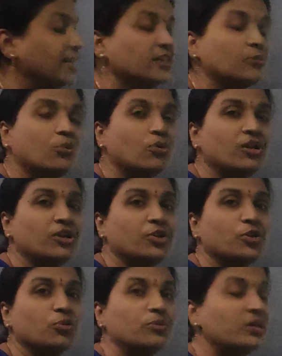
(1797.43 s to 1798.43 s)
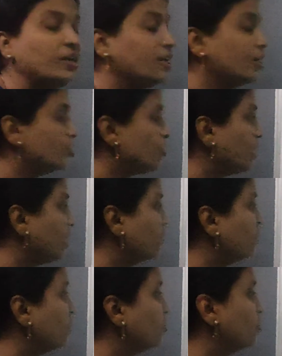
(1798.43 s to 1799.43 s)
the pollen tube to
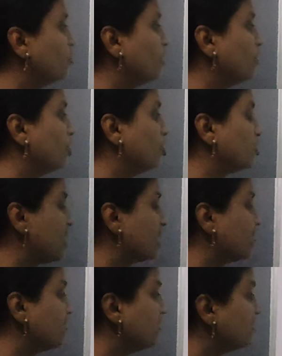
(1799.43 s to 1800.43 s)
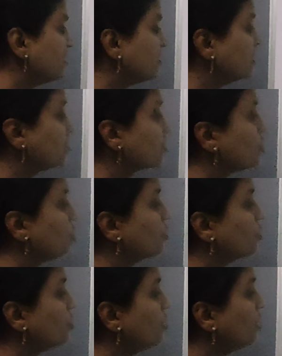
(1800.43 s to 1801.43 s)
enter into the embryo sac. The synergids
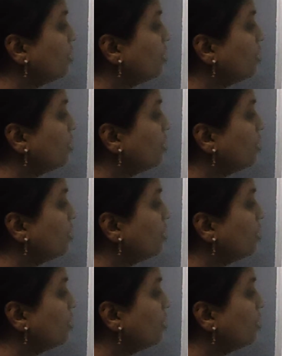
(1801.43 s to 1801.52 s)
also